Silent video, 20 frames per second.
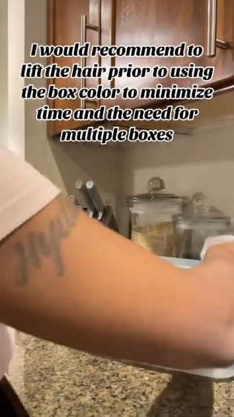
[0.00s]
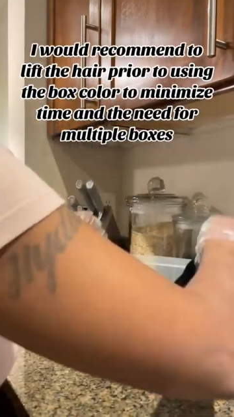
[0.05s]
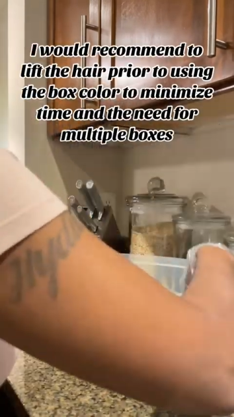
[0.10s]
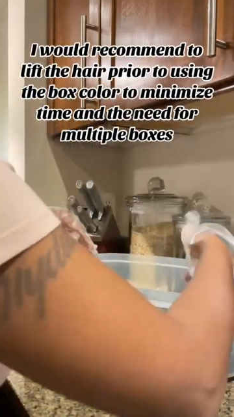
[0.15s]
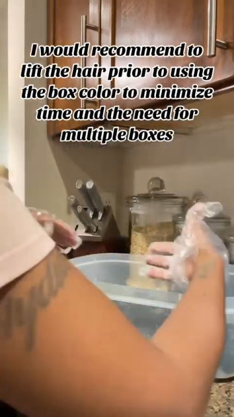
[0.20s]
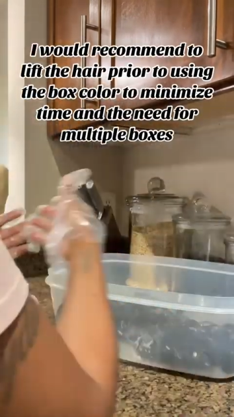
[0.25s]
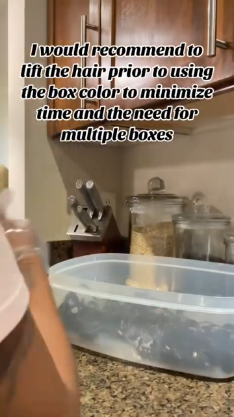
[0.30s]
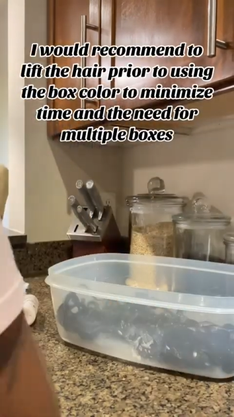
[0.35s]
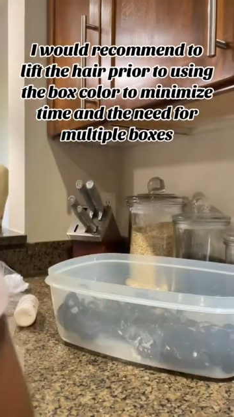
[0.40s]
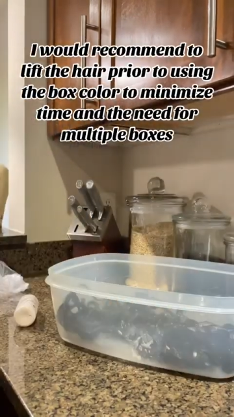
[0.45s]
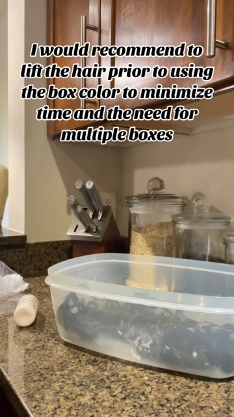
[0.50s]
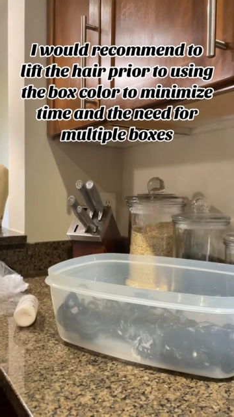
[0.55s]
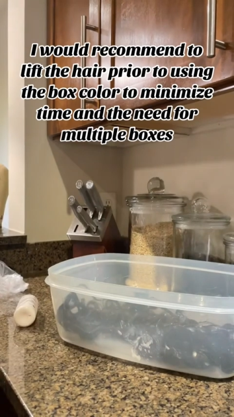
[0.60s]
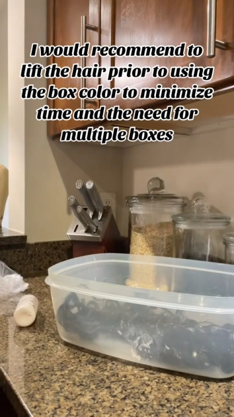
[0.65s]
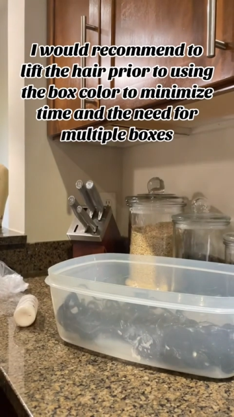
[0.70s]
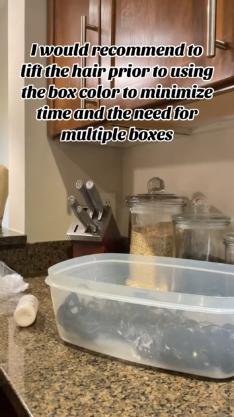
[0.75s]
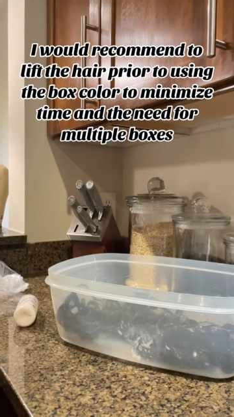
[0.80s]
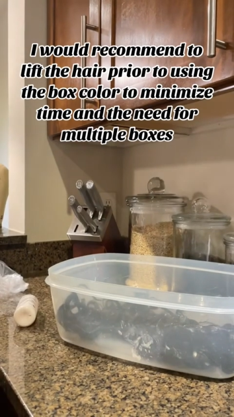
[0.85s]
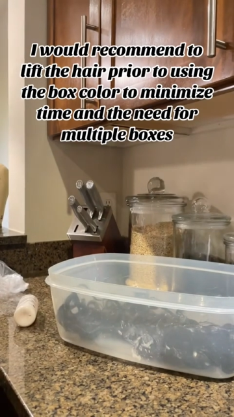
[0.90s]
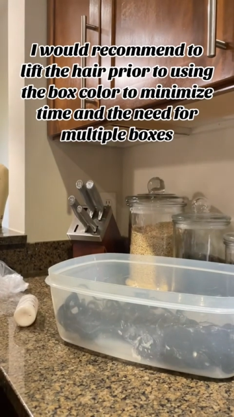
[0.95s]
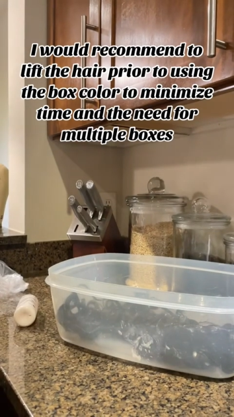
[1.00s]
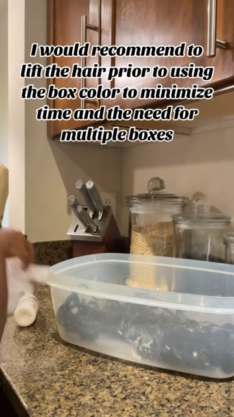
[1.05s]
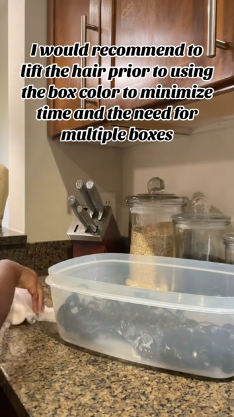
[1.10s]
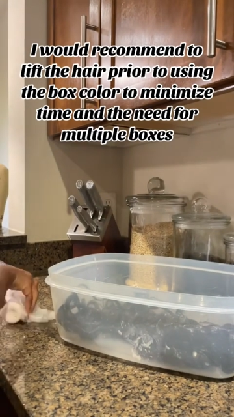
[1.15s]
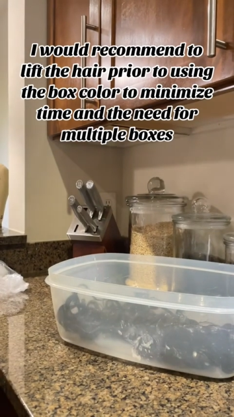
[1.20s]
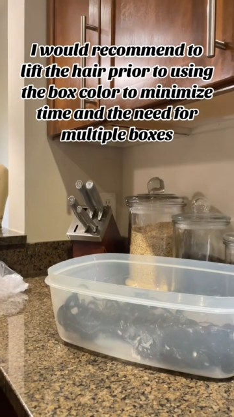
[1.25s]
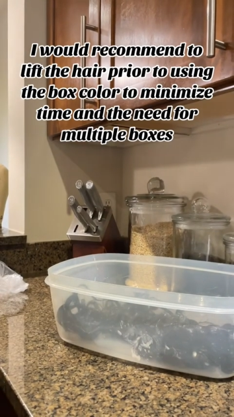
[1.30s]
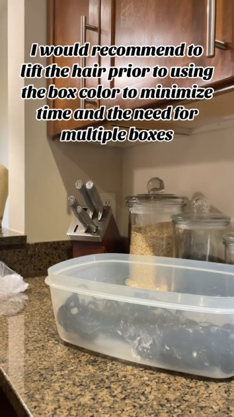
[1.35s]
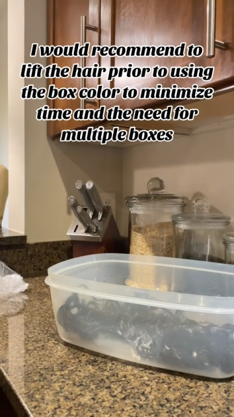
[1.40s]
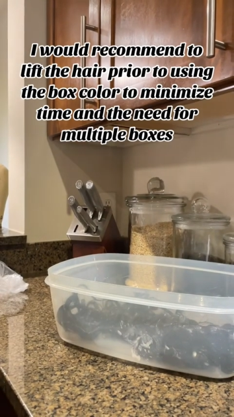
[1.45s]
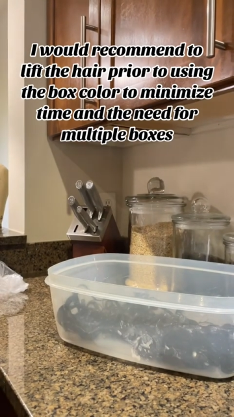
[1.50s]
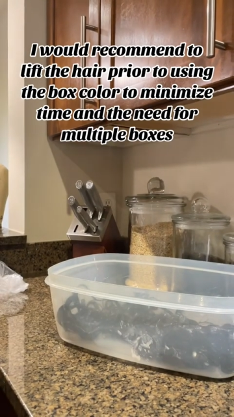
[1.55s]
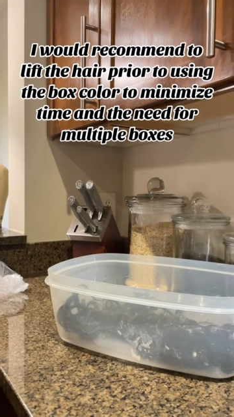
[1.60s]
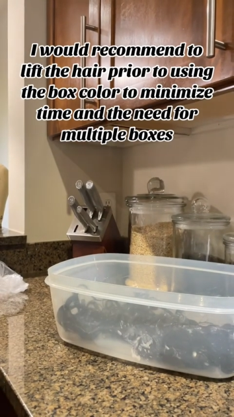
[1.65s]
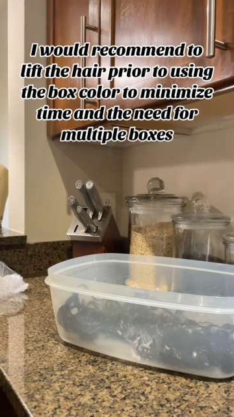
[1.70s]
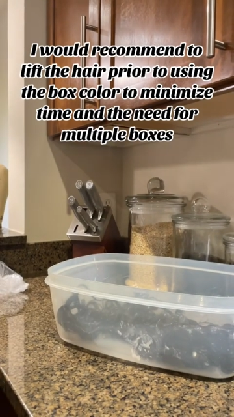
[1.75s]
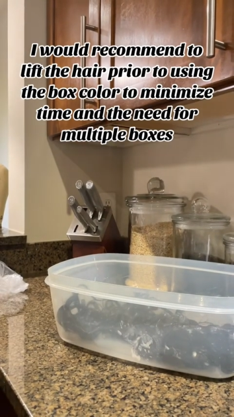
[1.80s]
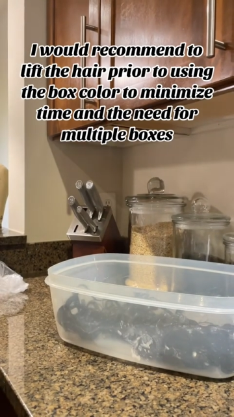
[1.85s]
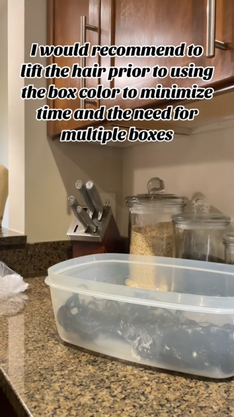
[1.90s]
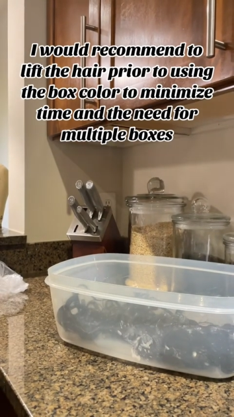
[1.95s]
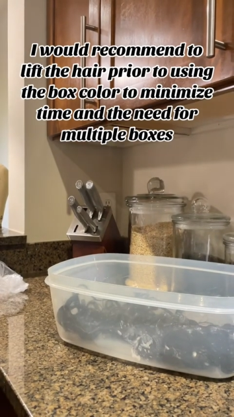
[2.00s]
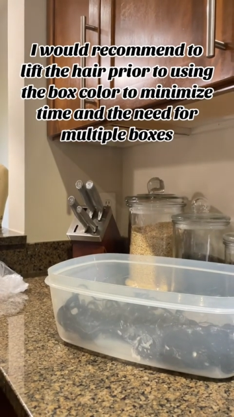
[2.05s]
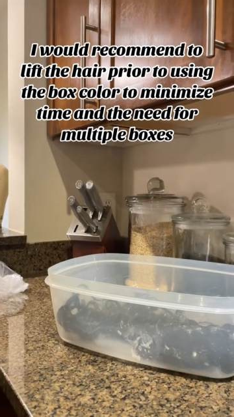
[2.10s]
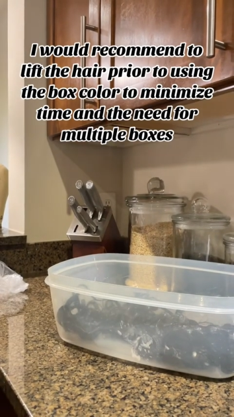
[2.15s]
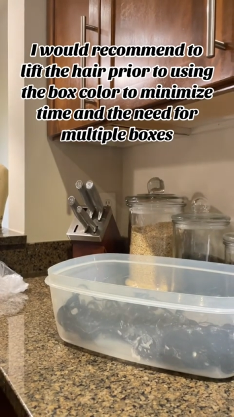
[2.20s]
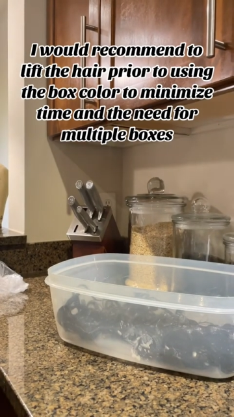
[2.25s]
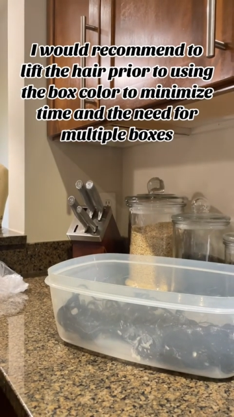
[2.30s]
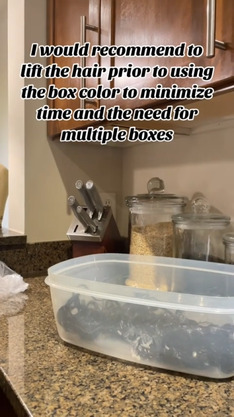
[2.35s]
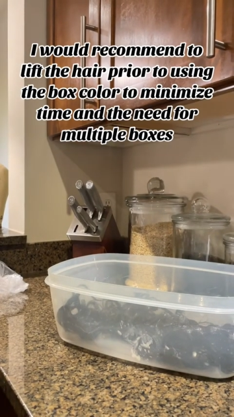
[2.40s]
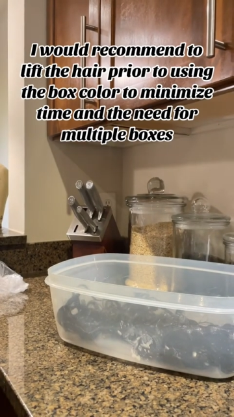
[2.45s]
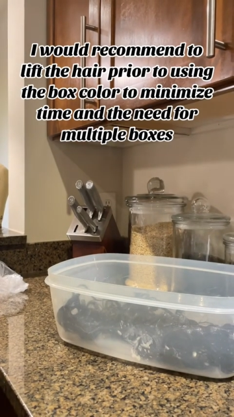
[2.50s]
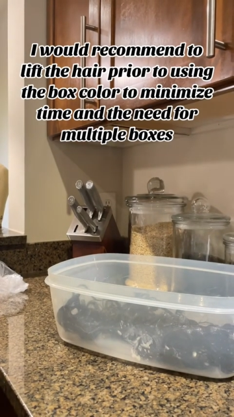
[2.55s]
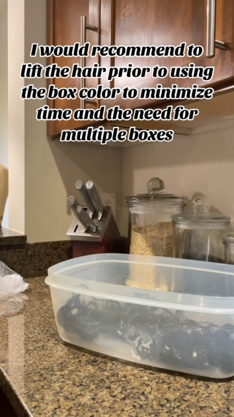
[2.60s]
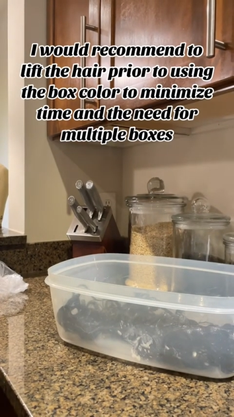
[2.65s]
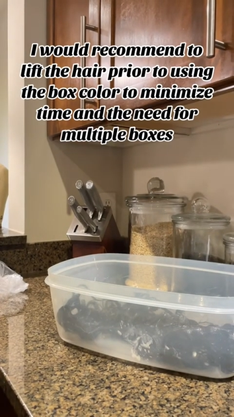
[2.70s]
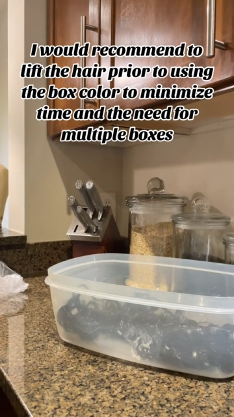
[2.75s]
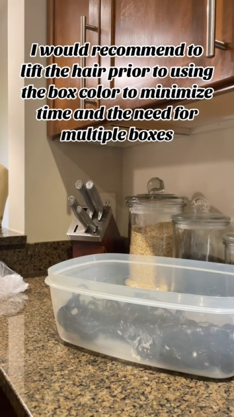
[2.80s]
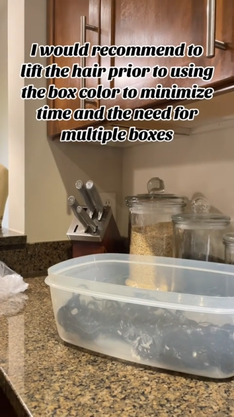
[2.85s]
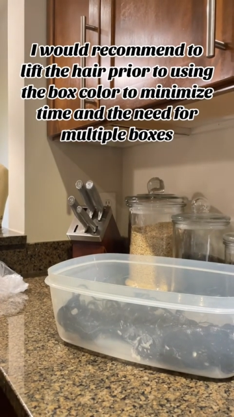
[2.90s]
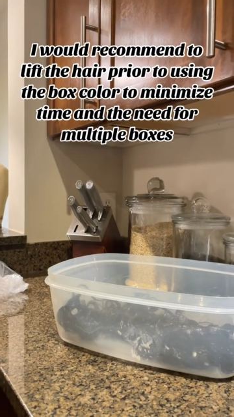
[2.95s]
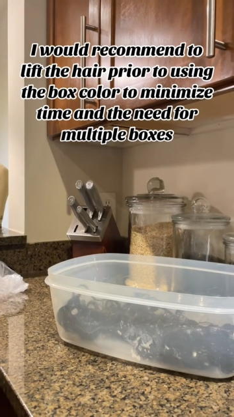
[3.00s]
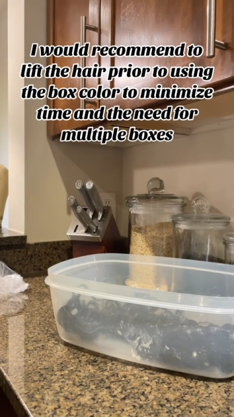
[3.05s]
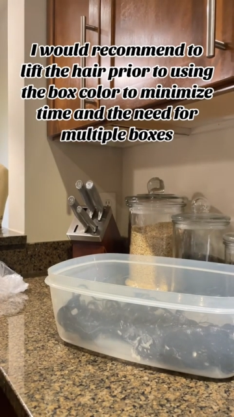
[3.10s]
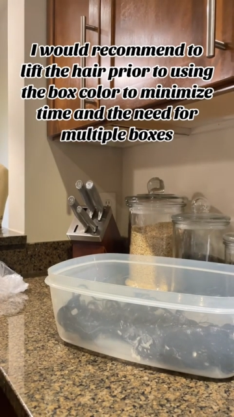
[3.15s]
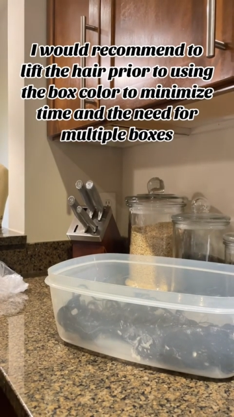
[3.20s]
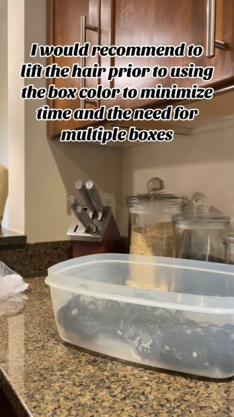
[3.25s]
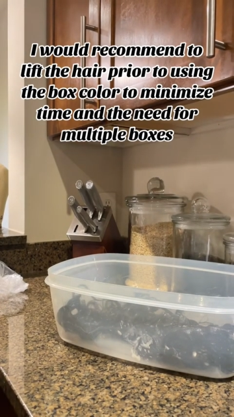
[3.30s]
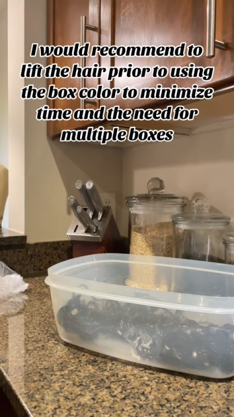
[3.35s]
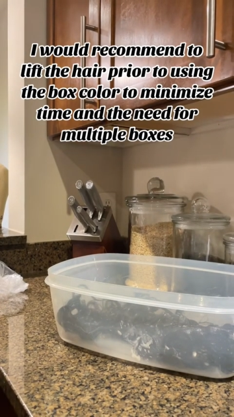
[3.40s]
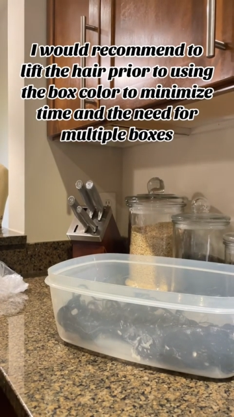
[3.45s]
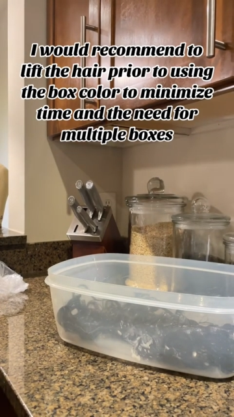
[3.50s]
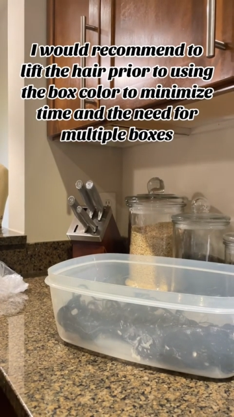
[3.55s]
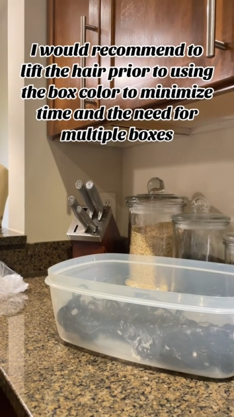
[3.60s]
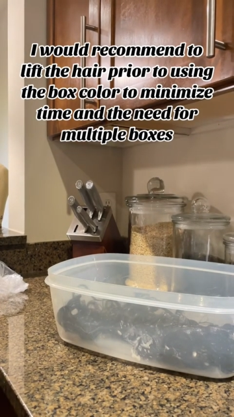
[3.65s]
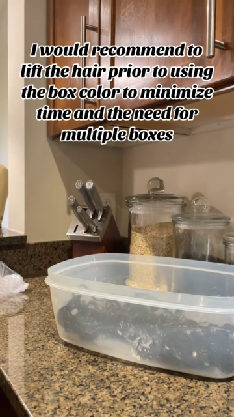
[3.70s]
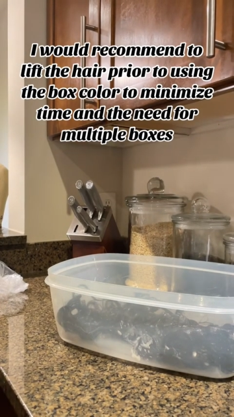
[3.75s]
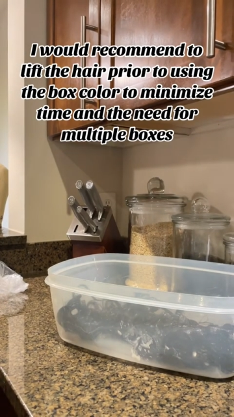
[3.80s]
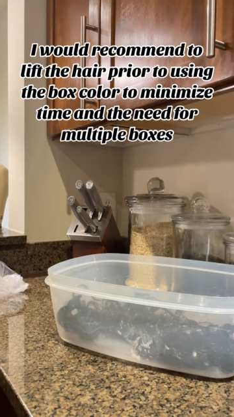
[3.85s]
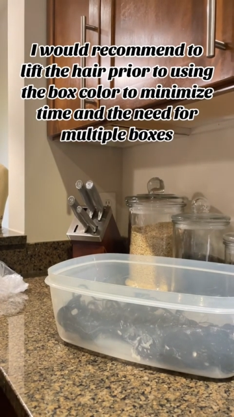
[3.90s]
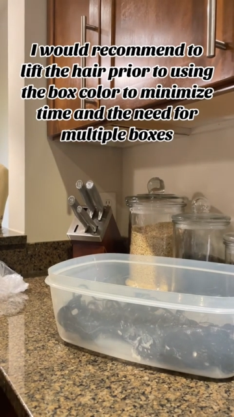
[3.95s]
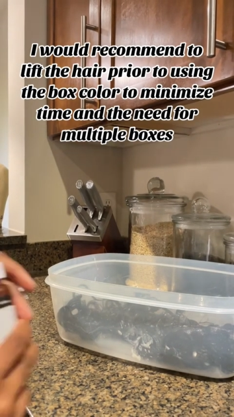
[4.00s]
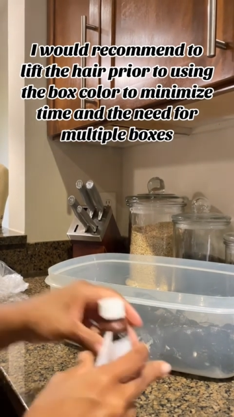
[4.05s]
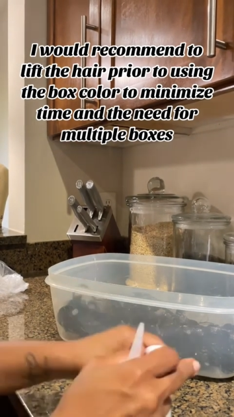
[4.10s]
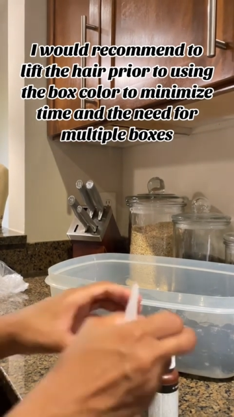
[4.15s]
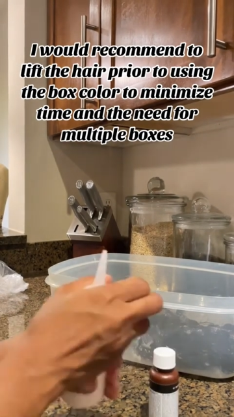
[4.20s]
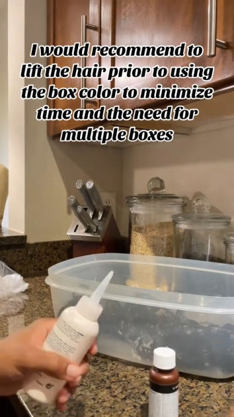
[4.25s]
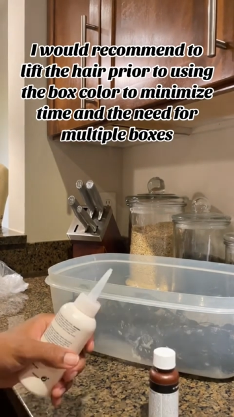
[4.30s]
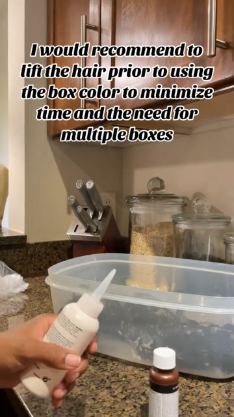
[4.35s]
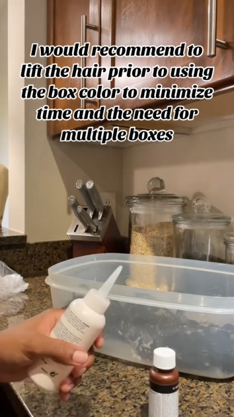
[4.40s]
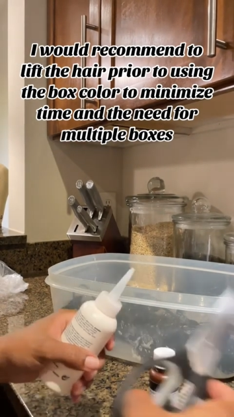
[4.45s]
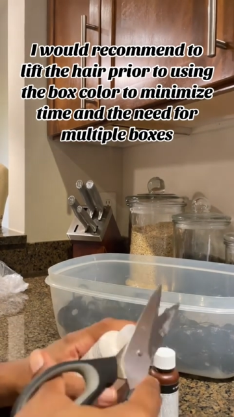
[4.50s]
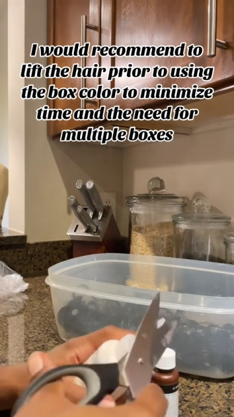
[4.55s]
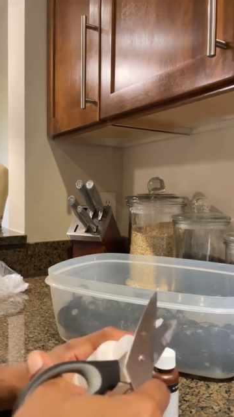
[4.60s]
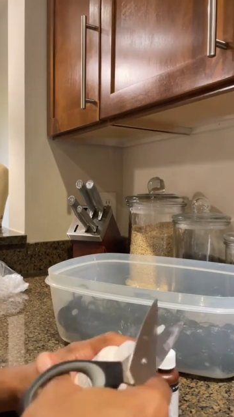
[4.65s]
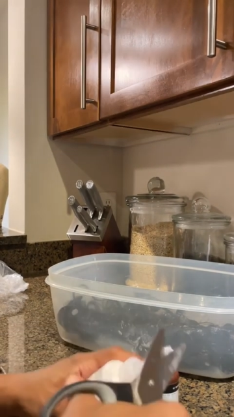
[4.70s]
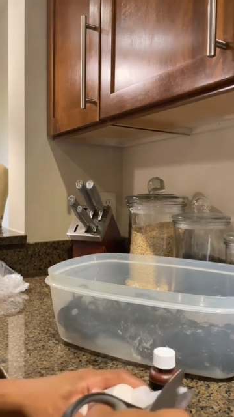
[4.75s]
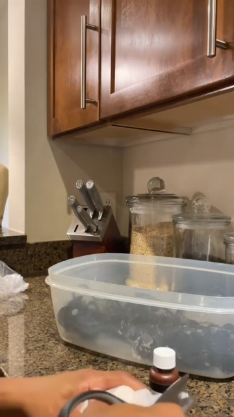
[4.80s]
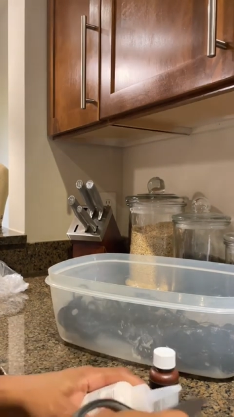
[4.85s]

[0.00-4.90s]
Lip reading: [unreadable: no face in view]